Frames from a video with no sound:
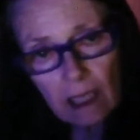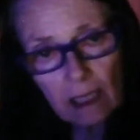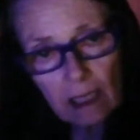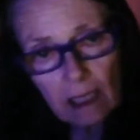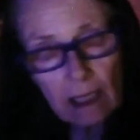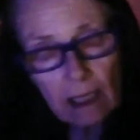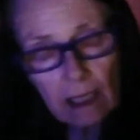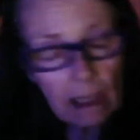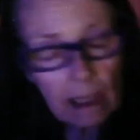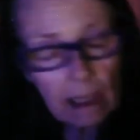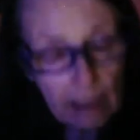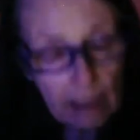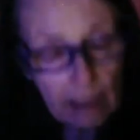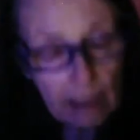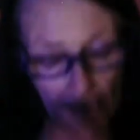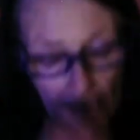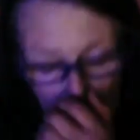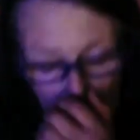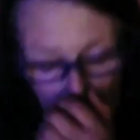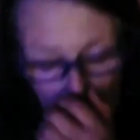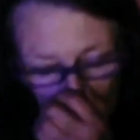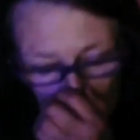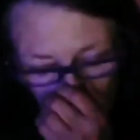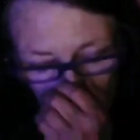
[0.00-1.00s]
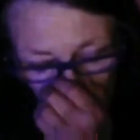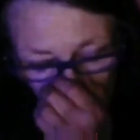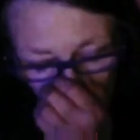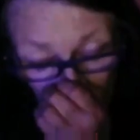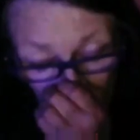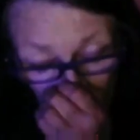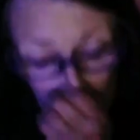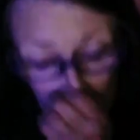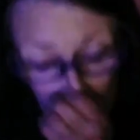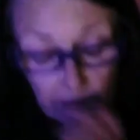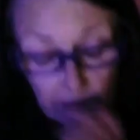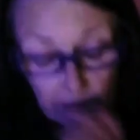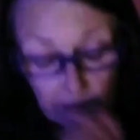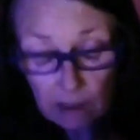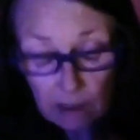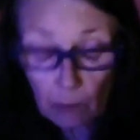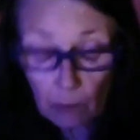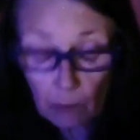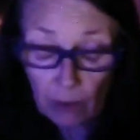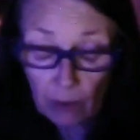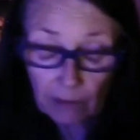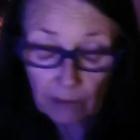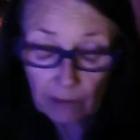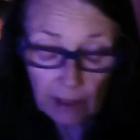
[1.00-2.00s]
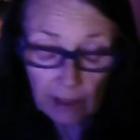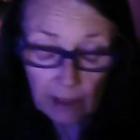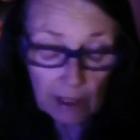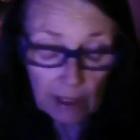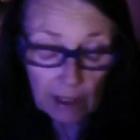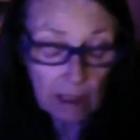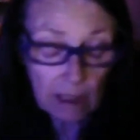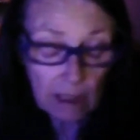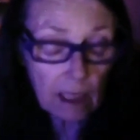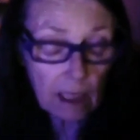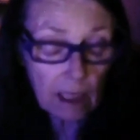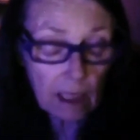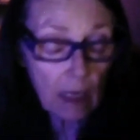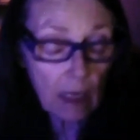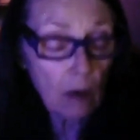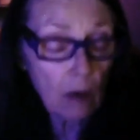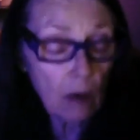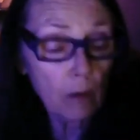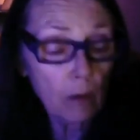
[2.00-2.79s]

and it had to have been someone very tall,